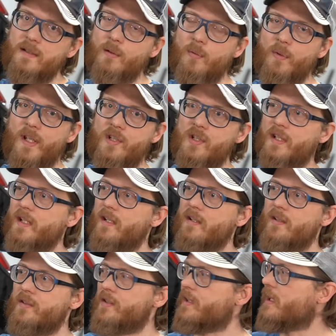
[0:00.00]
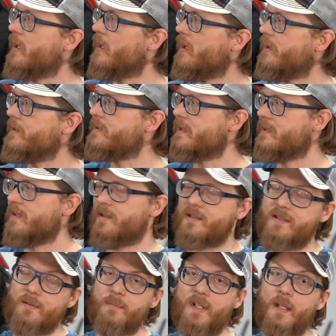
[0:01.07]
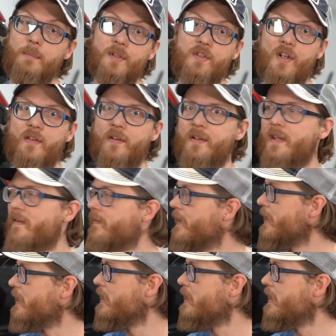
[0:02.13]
when we actually got under the car is that there's some damage underneath there.